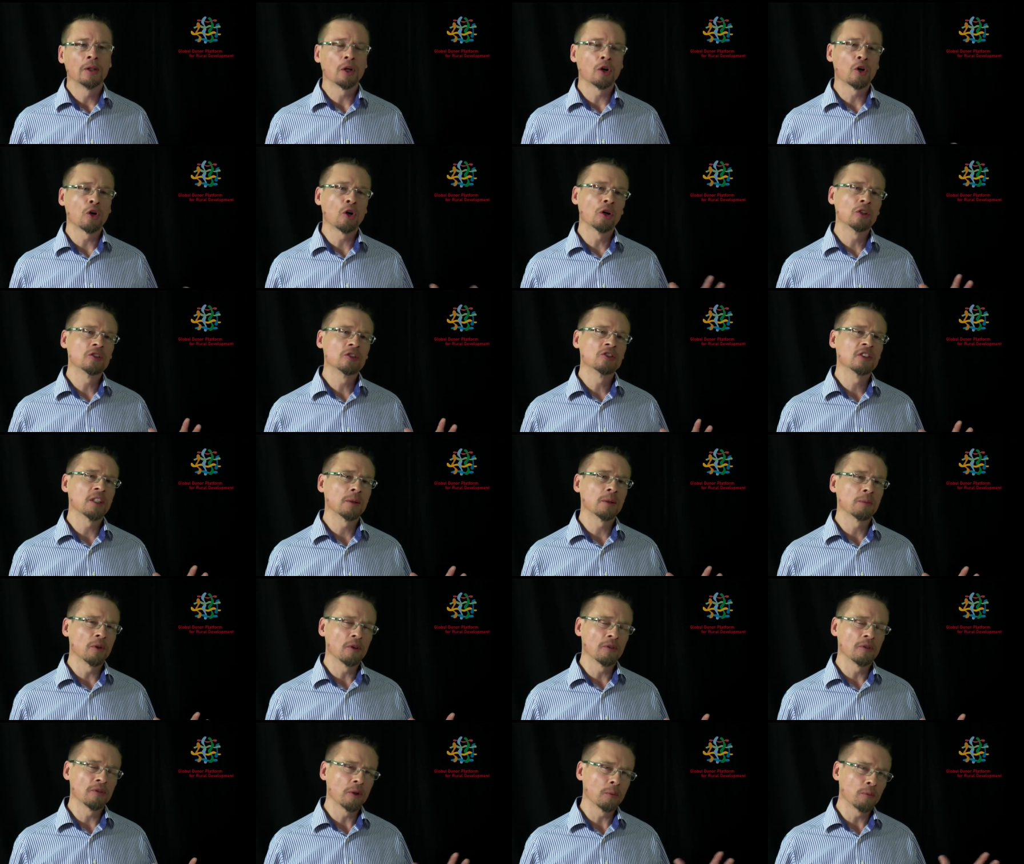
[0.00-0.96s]
the
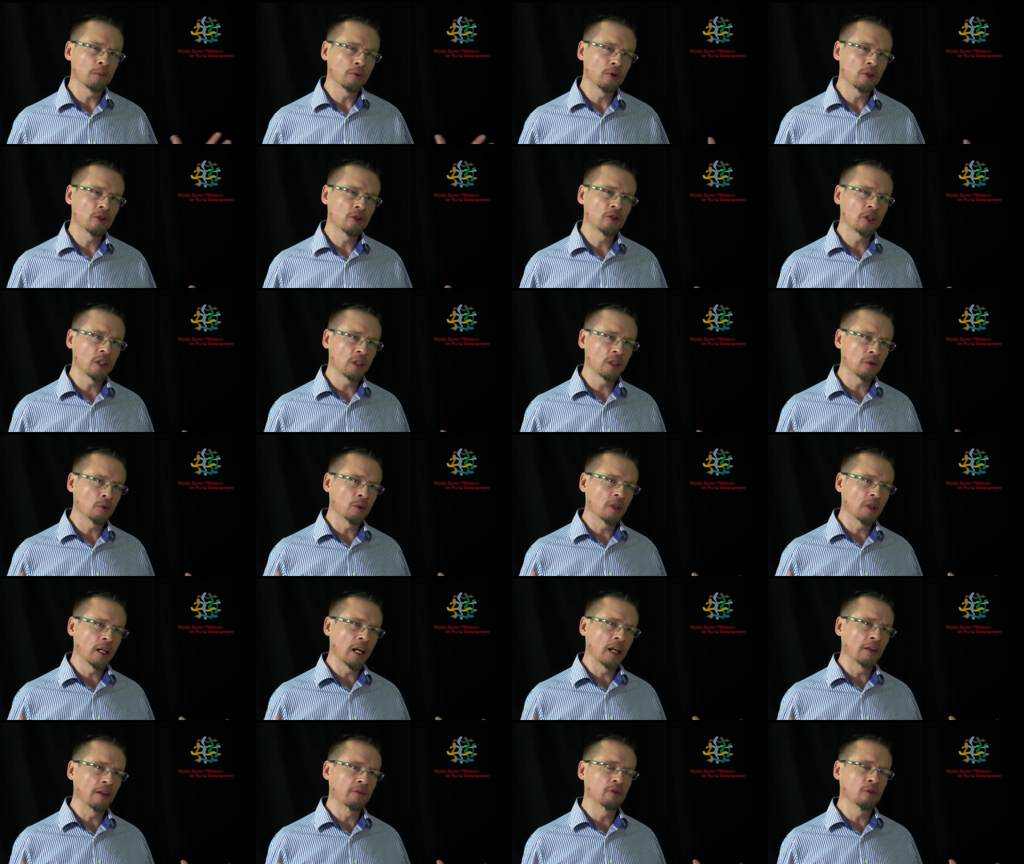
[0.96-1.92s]
concept of the project
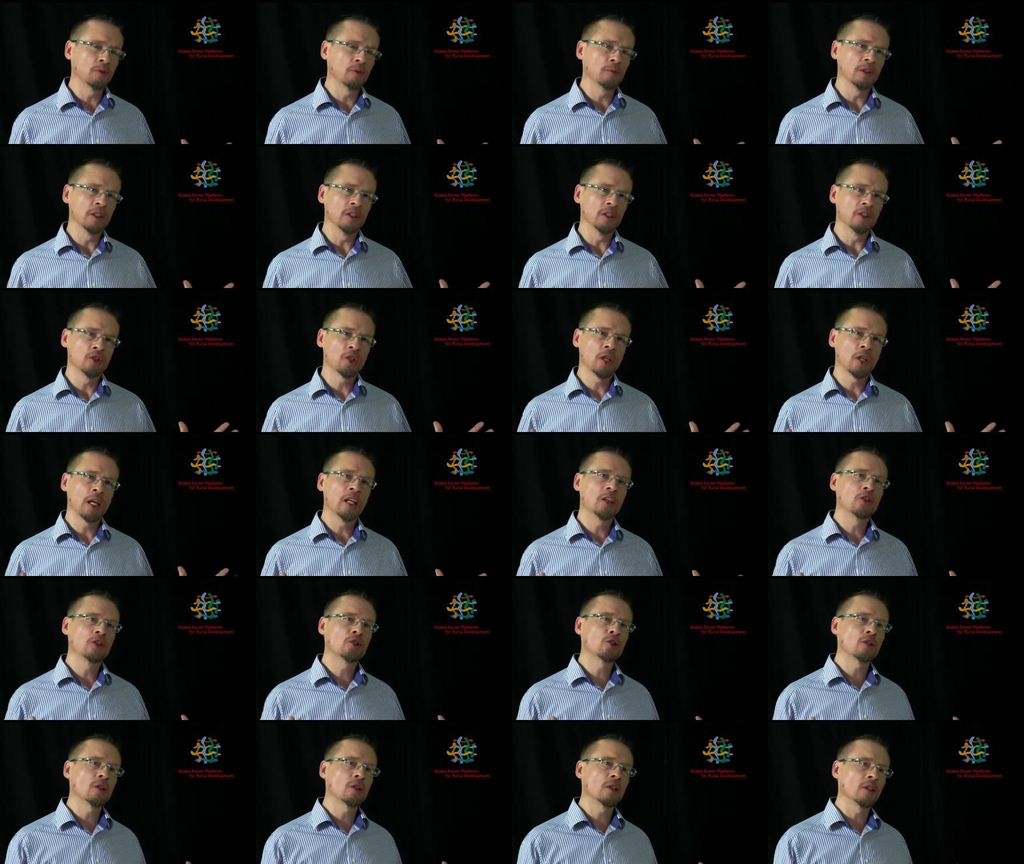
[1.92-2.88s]
would have to be
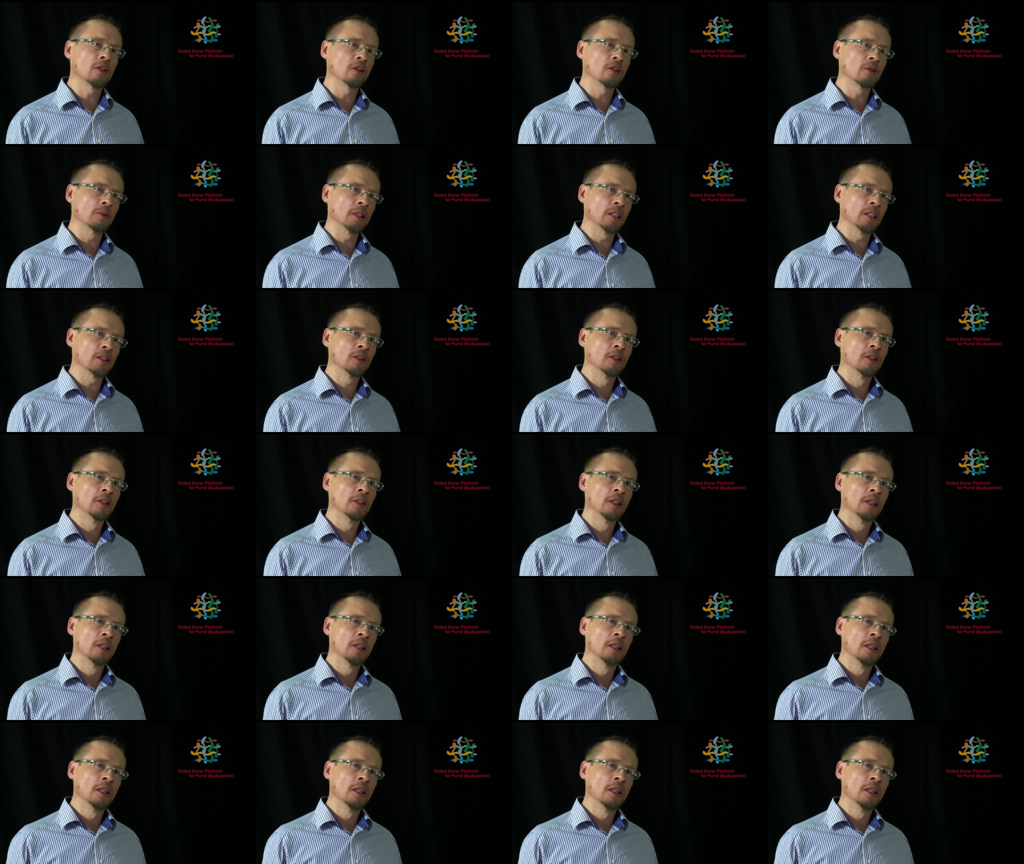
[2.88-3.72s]
changed a little bit,